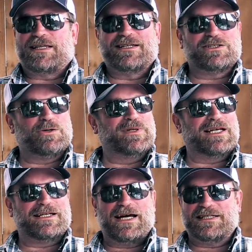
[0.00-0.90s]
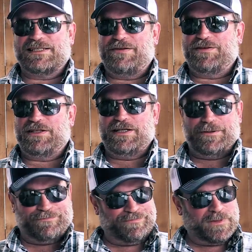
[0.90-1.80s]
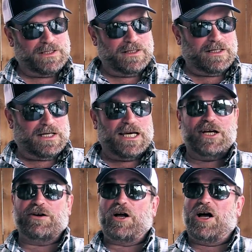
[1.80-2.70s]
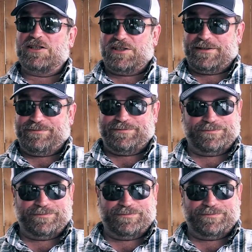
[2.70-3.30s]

I think it's gonna be like 97 today here in Austin.